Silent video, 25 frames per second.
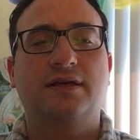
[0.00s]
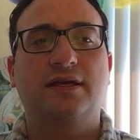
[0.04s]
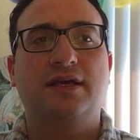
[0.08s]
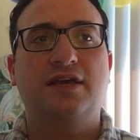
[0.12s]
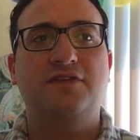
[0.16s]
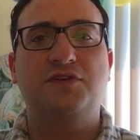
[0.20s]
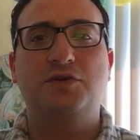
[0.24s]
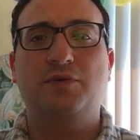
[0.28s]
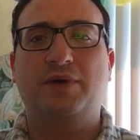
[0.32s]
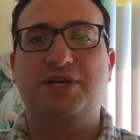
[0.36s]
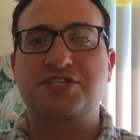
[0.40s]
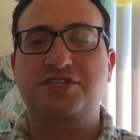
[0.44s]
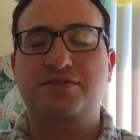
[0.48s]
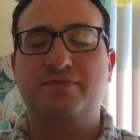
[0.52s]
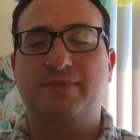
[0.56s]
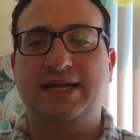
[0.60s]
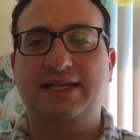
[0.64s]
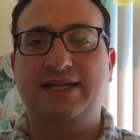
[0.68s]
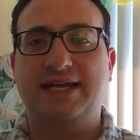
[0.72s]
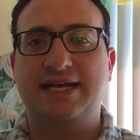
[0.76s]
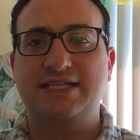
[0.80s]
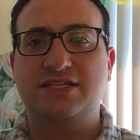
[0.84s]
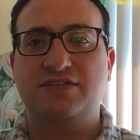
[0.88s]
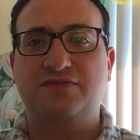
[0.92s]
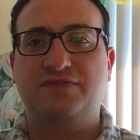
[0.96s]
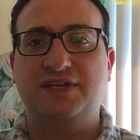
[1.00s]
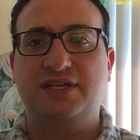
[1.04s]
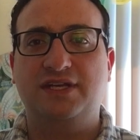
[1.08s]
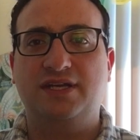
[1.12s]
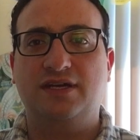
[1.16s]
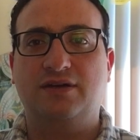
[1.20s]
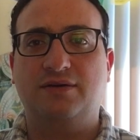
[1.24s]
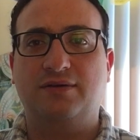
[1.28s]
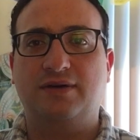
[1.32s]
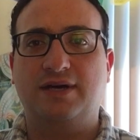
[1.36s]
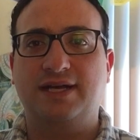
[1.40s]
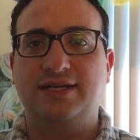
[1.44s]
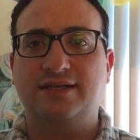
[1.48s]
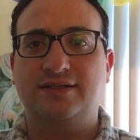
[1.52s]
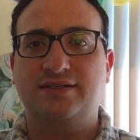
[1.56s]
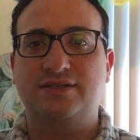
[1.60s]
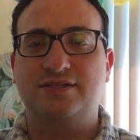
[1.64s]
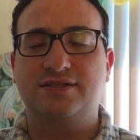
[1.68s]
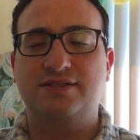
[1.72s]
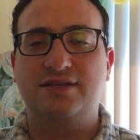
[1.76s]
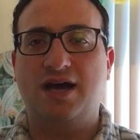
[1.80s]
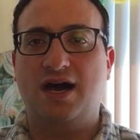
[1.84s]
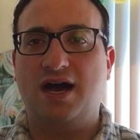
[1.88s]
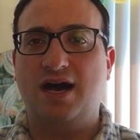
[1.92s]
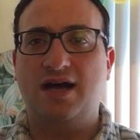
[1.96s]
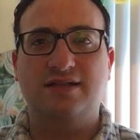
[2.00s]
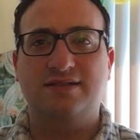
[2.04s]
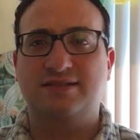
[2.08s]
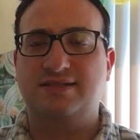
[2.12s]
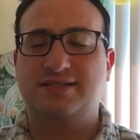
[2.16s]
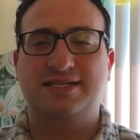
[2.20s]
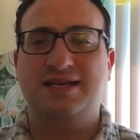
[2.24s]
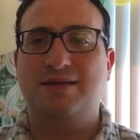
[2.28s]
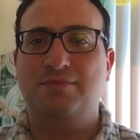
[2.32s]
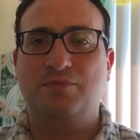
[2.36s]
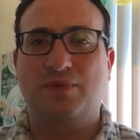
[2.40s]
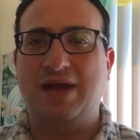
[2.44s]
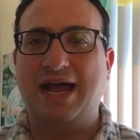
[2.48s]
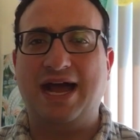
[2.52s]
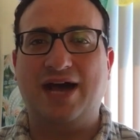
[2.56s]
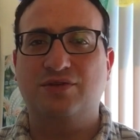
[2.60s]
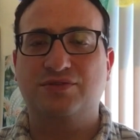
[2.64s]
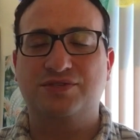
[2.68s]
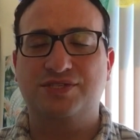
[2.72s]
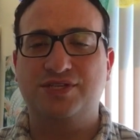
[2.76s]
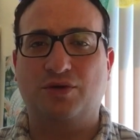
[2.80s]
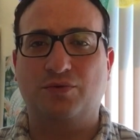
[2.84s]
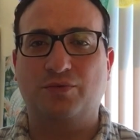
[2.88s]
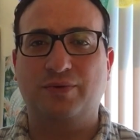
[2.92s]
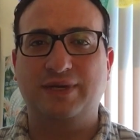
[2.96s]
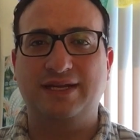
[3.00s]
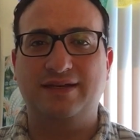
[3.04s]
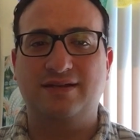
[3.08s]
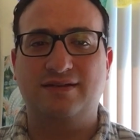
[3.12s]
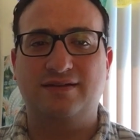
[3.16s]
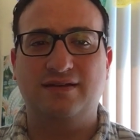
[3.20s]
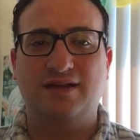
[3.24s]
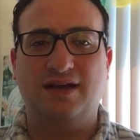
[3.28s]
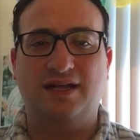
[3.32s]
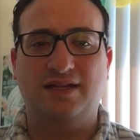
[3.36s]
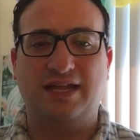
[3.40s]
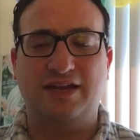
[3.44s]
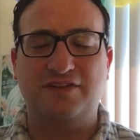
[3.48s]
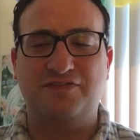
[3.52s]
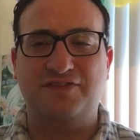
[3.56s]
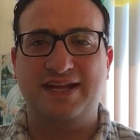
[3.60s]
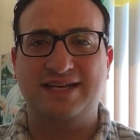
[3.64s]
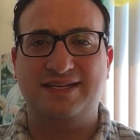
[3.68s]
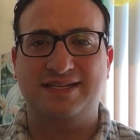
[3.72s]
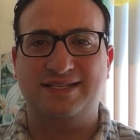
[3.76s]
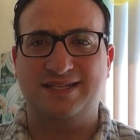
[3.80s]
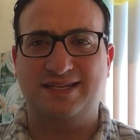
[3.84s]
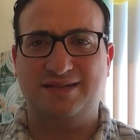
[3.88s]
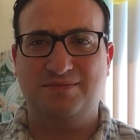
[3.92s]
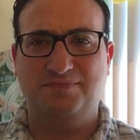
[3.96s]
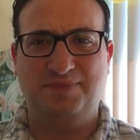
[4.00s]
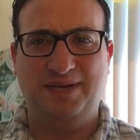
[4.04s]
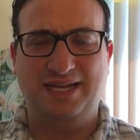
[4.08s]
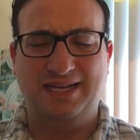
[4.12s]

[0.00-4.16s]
if you watched my last video, I somehow don't read a lot of fantasy,